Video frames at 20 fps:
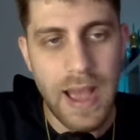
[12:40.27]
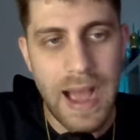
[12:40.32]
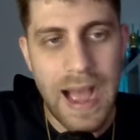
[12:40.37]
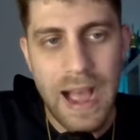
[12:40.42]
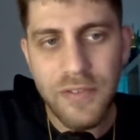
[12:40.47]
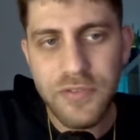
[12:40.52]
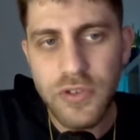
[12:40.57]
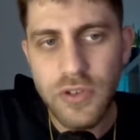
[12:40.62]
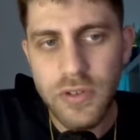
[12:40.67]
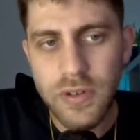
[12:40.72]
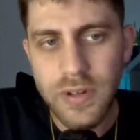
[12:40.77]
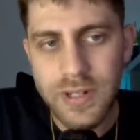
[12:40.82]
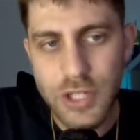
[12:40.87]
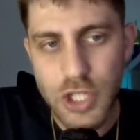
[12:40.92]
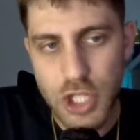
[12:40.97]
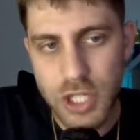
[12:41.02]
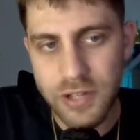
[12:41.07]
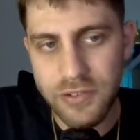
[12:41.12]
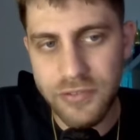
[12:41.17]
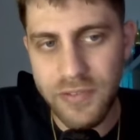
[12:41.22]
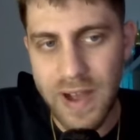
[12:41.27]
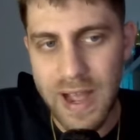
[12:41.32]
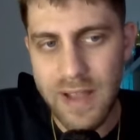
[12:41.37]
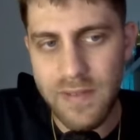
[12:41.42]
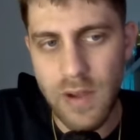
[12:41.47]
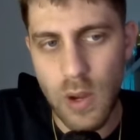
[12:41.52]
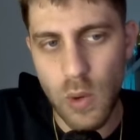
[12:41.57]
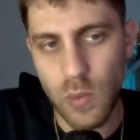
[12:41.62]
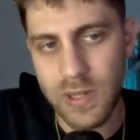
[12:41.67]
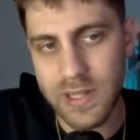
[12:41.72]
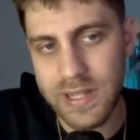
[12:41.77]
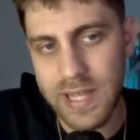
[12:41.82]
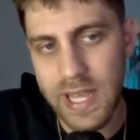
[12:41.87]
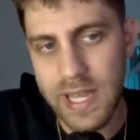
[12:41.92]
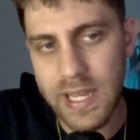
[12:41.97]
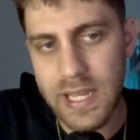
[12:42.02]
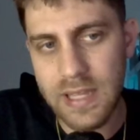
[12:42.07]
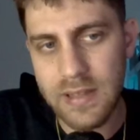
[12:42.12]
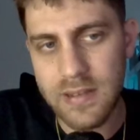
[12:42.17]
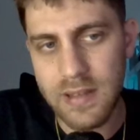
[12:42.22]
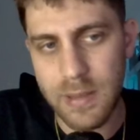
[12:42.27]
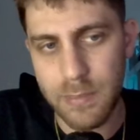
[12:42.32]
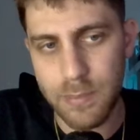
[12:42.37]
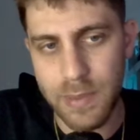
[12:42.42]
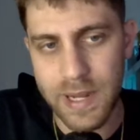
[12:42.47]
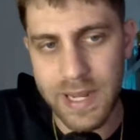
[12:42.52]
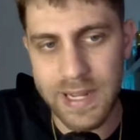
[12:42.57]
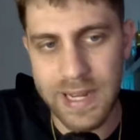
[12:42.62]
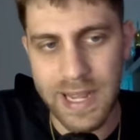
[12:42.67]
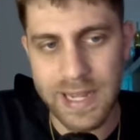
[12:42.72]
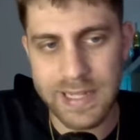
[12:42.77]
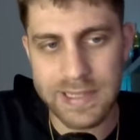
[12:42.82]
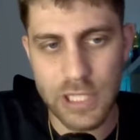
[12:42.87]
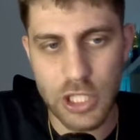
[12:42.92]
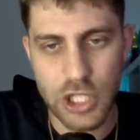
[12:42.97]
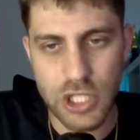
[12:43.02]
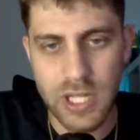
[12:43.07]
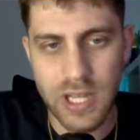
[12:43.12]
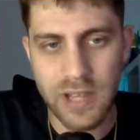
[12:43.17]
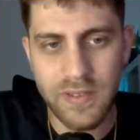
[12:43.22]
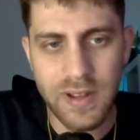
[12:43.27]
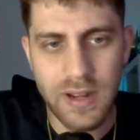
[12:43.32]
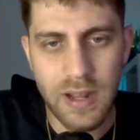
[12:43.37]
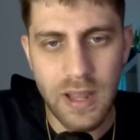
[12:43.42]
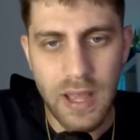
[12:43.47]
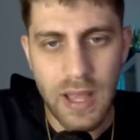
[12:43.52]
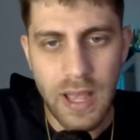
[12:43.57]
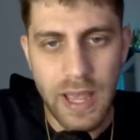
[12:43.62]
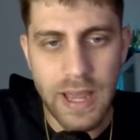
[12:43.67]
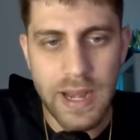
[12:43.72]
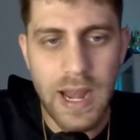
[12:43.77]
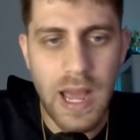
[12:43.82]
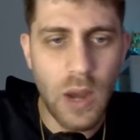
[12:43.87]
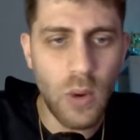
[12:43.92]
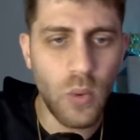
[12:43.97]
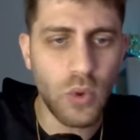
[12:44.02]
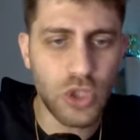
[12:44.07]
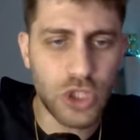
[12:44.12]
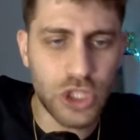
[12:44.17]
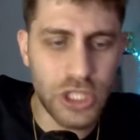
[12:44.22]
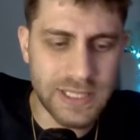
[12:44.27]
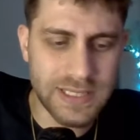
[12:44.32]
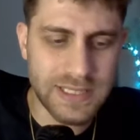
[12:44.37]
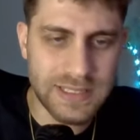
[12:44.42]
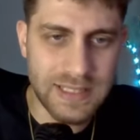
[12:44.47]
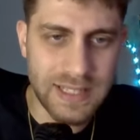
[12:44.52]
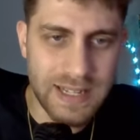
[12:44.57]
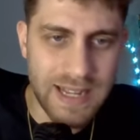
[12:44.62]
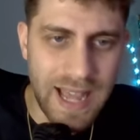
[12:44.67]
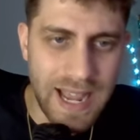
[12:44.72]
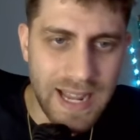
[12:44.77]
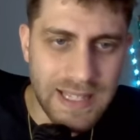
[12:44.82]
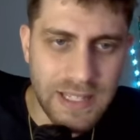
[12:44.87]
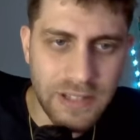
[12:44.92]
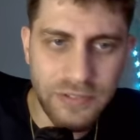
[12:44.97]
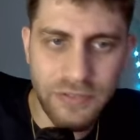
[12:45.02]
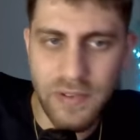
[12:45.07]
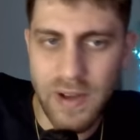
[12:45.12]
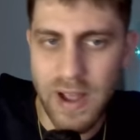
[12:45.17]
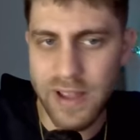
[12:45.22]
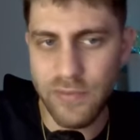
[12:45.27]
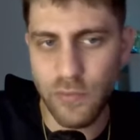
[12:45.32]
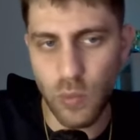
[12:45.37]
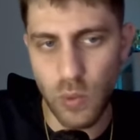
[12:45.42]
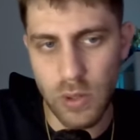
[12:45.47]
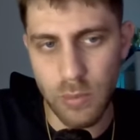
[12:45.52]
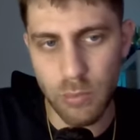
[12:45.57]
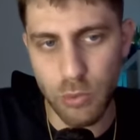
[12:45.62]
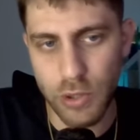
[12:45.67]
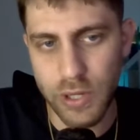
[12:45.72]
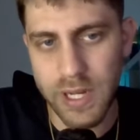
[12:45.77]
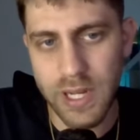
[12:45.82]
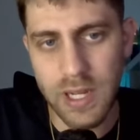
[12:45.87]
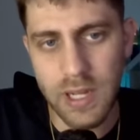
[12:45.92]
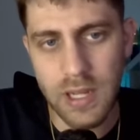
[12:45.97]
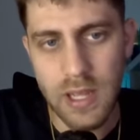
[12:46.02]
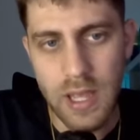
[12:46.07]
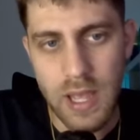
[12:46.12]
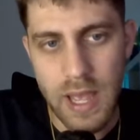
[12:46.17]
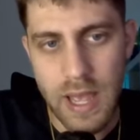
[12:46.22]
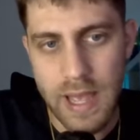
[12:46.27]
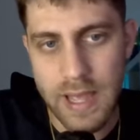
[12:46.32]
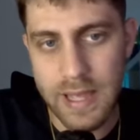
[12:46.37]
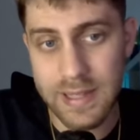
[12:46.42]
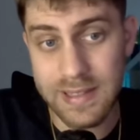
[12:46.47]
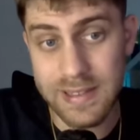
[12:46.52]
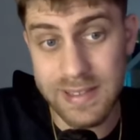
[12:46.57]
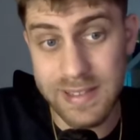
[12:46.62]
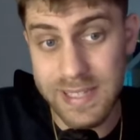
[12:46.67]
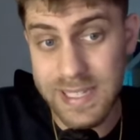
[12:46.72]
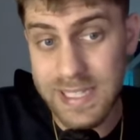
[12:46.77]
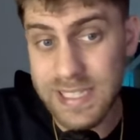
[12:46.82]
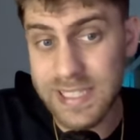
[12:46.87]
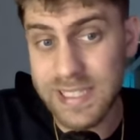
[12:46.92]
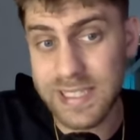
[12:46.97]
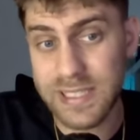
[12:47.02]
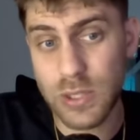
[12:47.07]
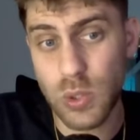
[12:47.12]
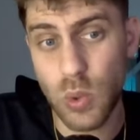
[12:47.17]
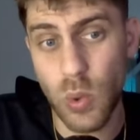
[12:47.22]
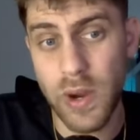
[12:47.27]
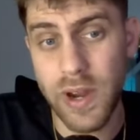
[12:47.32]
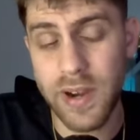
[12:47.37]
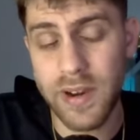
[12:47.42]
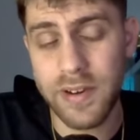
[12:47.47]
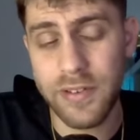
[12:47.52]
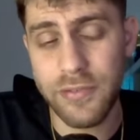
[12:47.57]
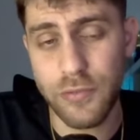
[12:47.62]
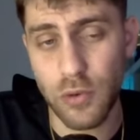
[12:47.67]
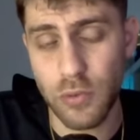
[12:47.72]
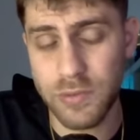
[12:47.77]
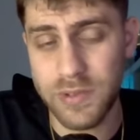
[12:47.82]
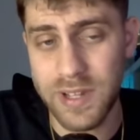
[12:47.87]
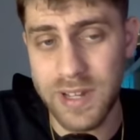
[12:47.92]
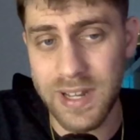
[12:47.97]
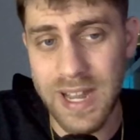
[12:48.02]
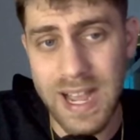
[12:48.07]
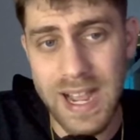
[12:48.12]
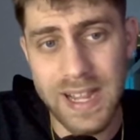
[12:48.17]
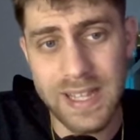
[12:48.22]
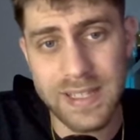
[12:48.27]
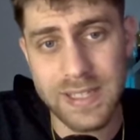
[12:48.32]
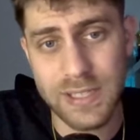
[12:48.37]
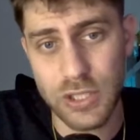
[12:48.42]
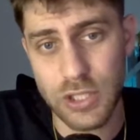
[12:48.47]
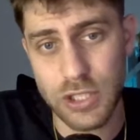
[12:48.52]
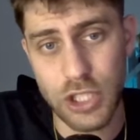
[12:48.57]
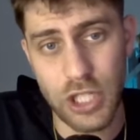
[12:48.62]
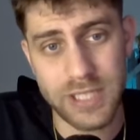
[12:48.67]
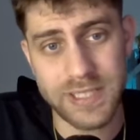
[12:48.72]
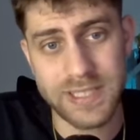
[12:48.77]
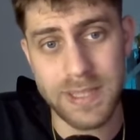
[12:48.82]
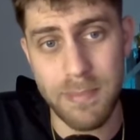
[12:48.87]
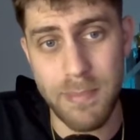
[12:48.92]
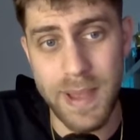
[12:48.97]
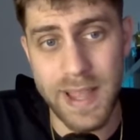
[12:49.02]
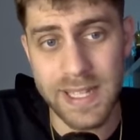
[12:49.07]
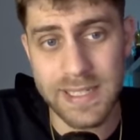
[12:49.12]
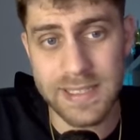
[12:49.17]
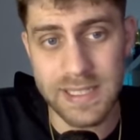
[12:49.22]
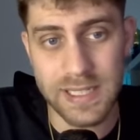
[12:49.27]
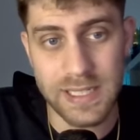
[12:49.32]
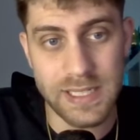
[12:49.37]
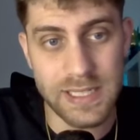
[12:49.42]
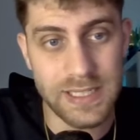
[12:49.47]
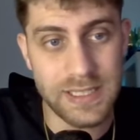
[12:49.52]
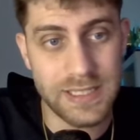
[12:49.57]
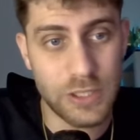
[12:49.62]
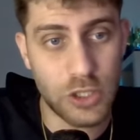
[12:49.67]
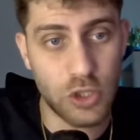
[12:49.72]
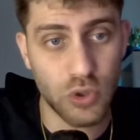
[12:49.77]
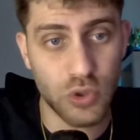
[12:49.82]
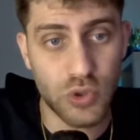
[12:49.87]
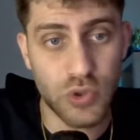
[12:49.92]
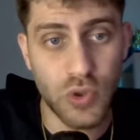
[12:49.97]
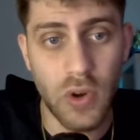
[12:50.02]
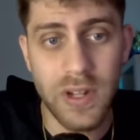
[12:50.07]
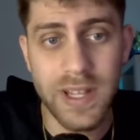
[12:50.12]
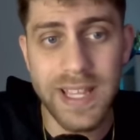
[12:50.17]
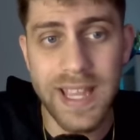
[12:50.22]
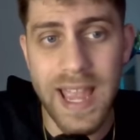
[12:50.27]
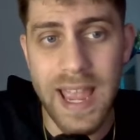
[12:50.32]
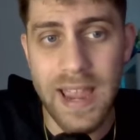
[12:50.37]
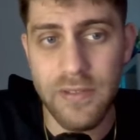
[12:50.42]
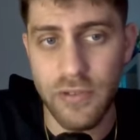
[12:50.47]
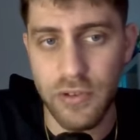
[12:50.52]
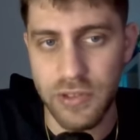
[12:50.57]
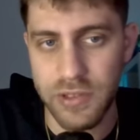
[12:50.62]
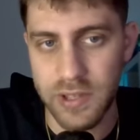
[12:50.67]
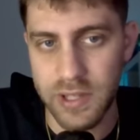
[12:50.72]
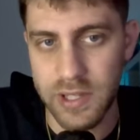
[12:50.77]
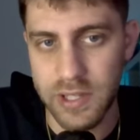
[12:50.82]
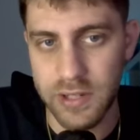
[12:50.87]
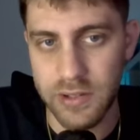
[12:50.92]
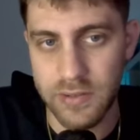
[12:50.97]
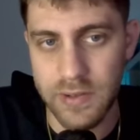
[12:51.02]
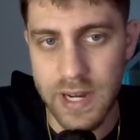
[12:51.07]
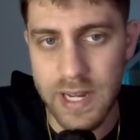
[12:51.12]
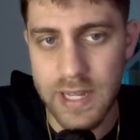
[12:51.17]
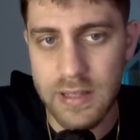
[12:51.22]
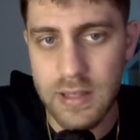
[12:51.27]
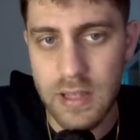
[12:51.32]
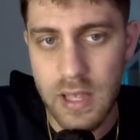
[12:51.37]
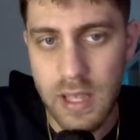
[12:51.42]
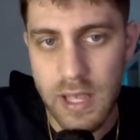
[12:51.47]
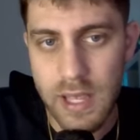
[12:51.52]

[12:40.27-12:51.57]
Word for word: After g5, I will take it and play knight h7. And now just knight e5 will bring. And this square from the knight is just amazing. He's controlling everything here, right?